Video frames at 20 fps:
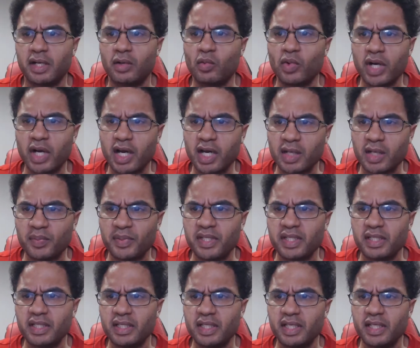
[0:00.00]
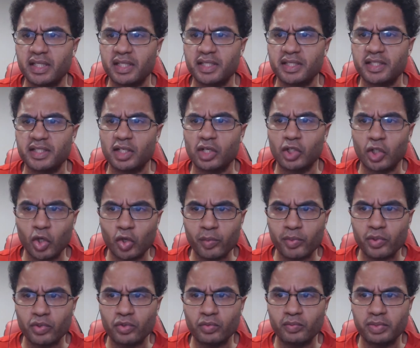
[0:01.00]
One company is
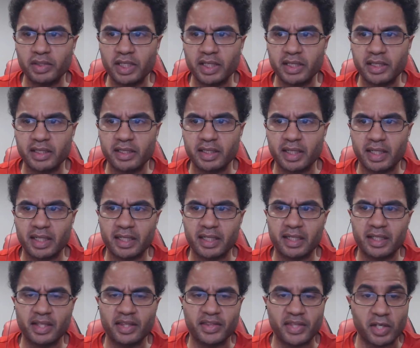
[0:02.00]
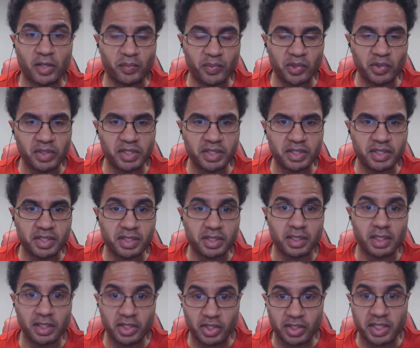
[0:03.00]
Global Blood
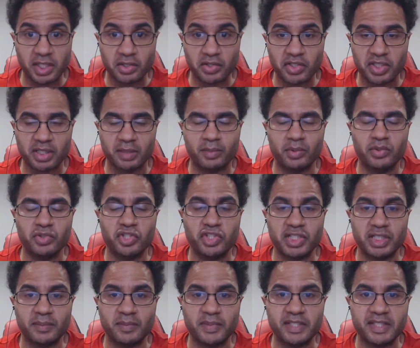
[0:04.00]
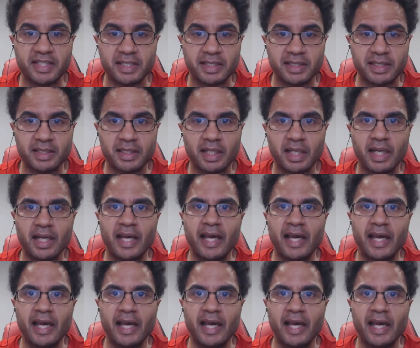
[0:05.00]
Therapeutics, ticker symbol GBT.